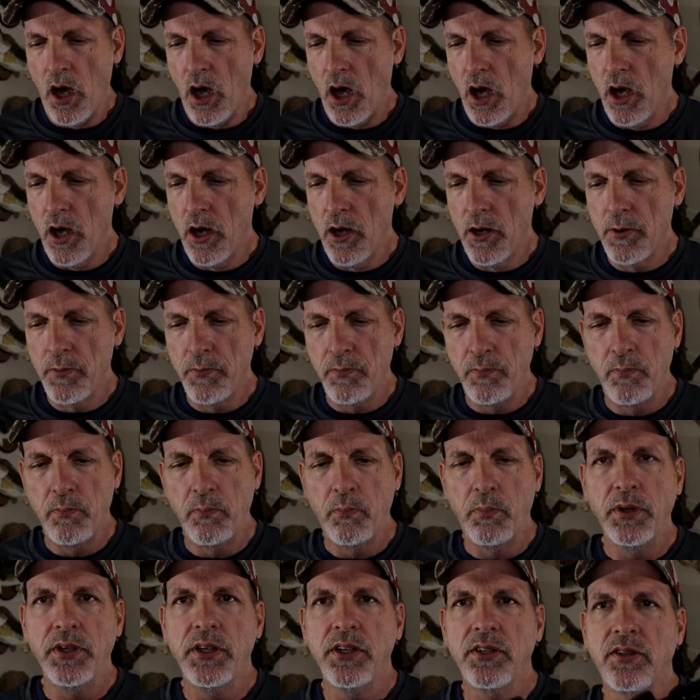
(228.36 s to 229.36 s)

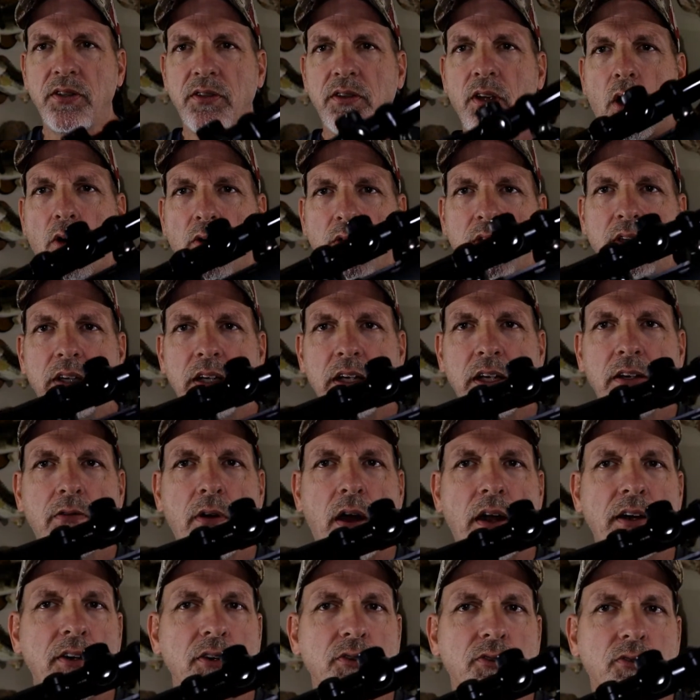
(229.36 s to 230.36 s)
but this is all you need
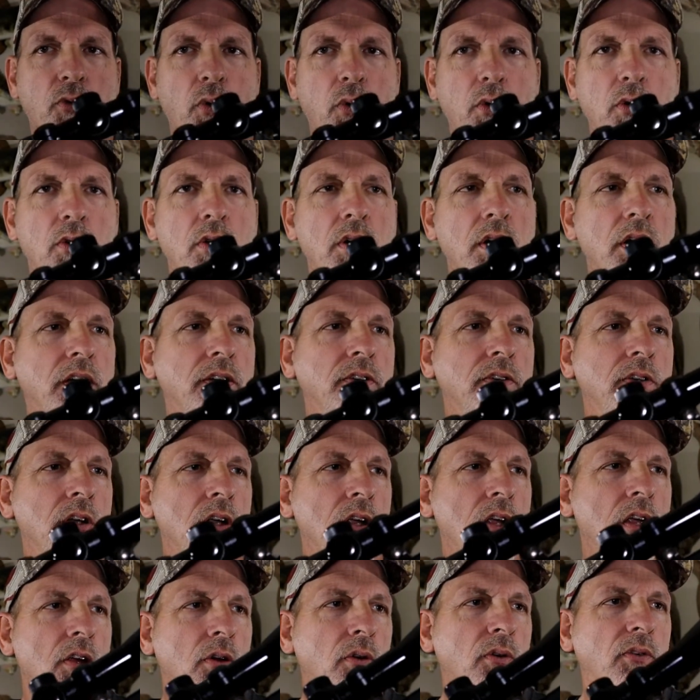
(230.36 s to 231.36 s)
right there squirrel hunting
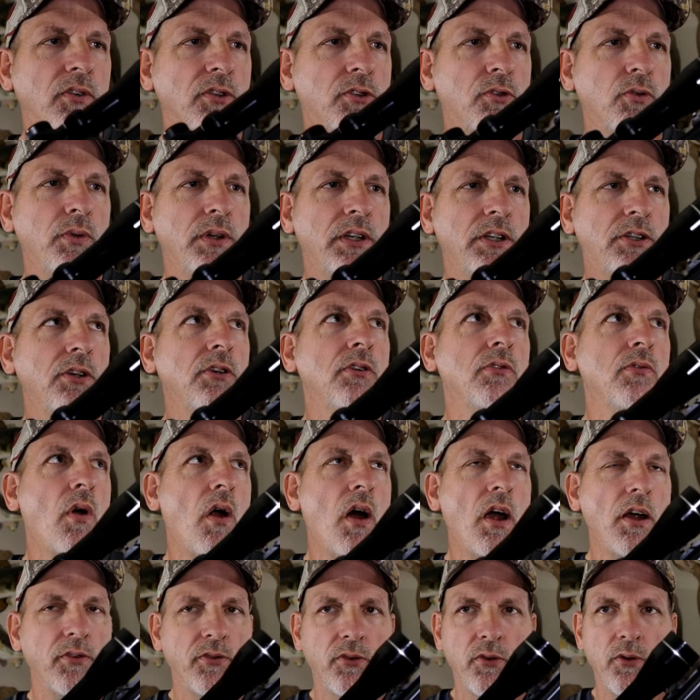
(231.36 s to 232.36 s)
with a 22
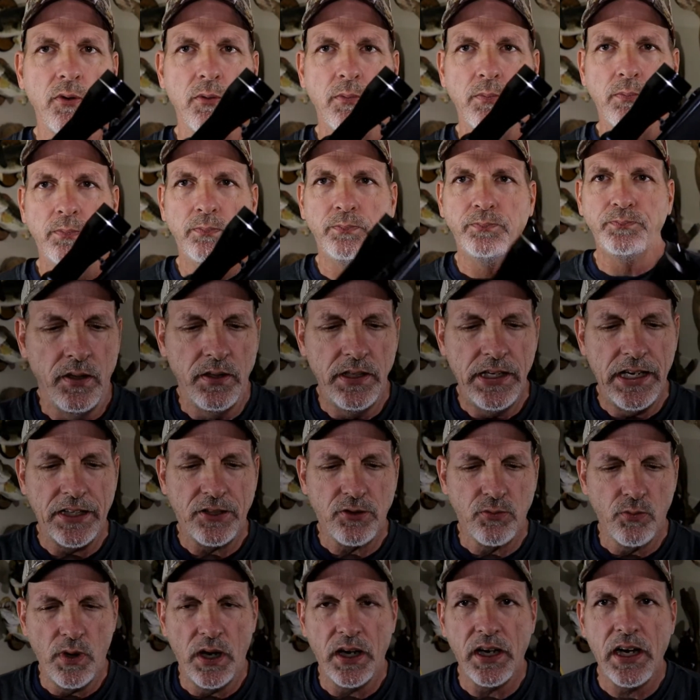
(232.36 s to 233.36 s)
rifle.
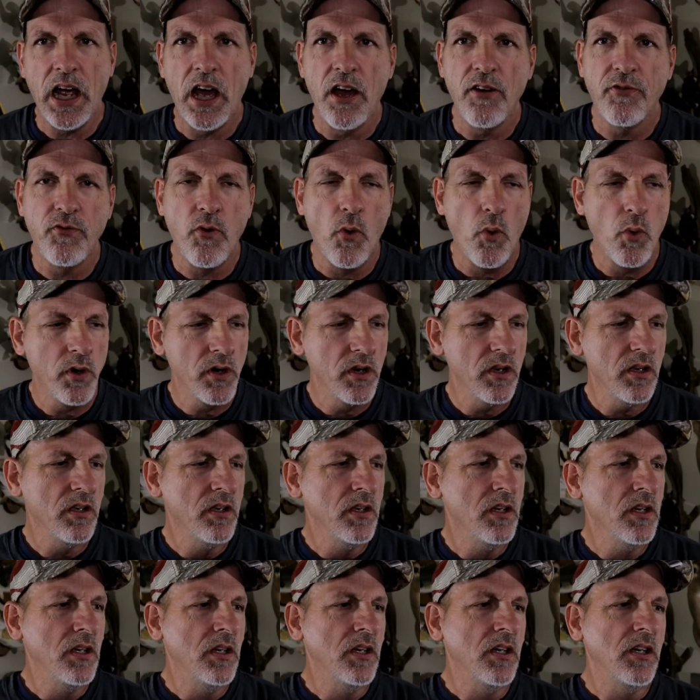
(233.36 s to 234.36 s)
Next one I got for you,
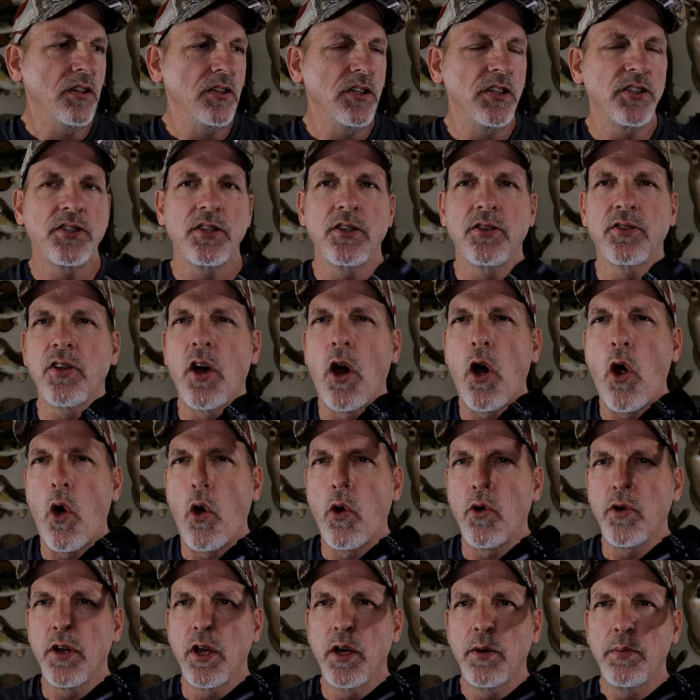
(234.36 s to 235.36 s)
this is the
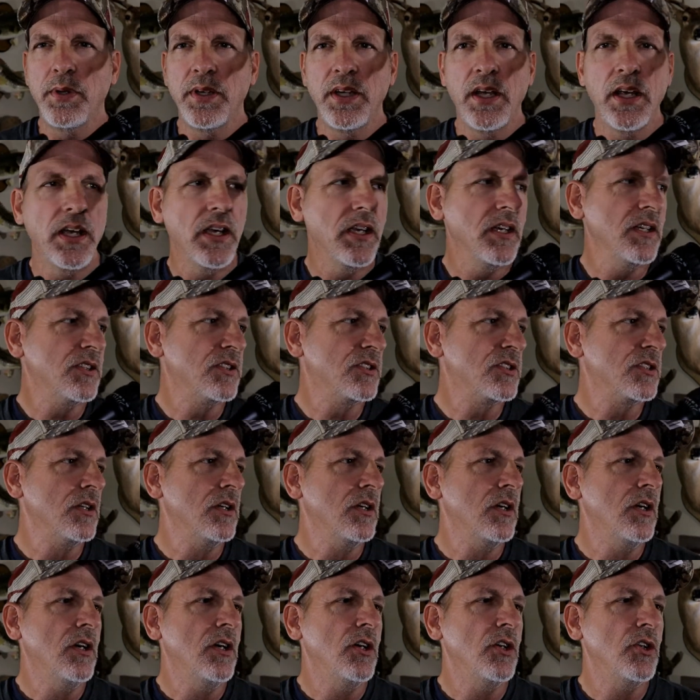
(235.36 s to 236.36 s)
RWS
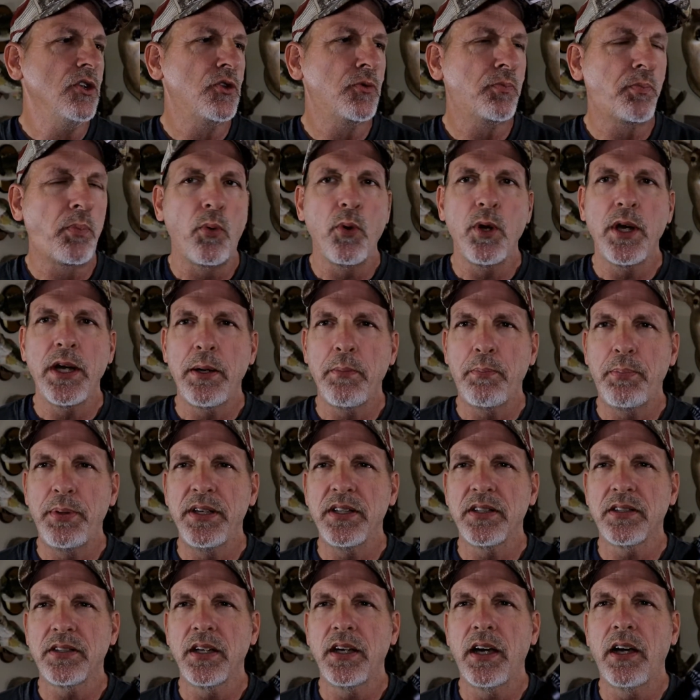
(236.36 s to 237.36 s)
spring
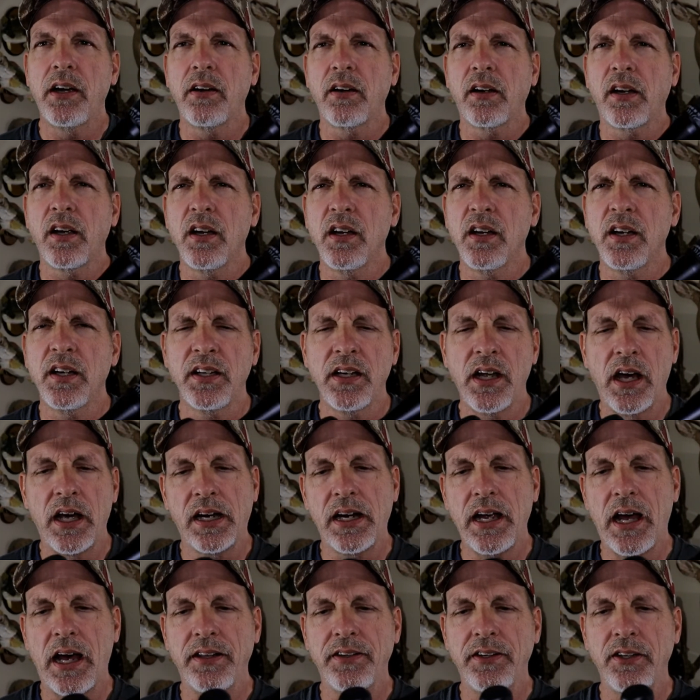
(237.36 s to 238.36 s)
piston air gun. I
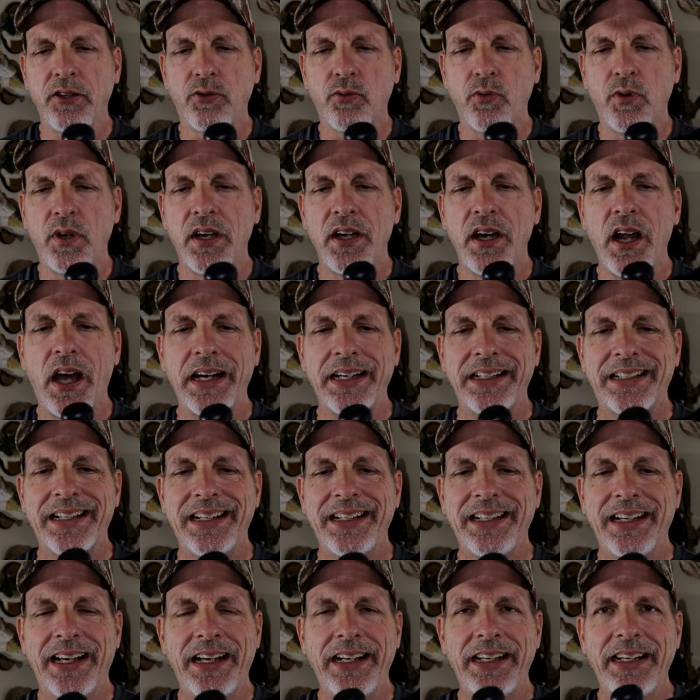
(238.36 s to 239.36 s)
got this one in
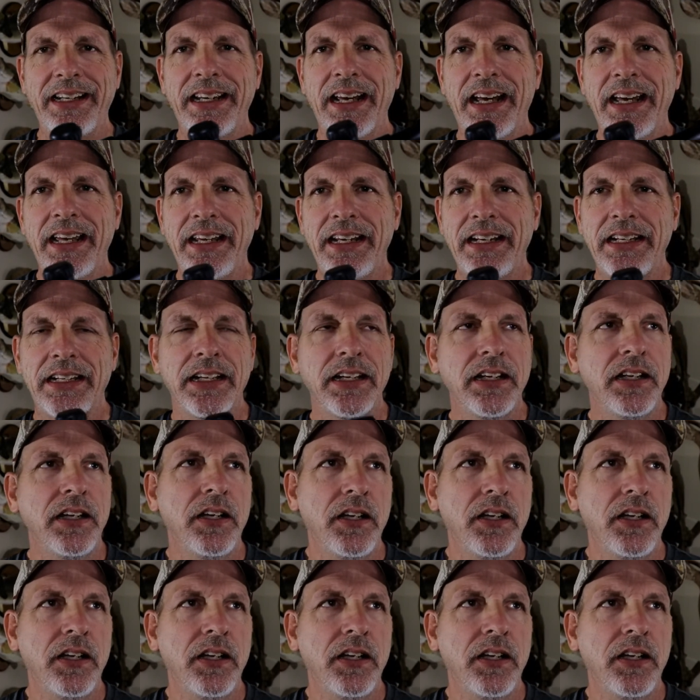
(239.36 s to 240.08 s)
1988.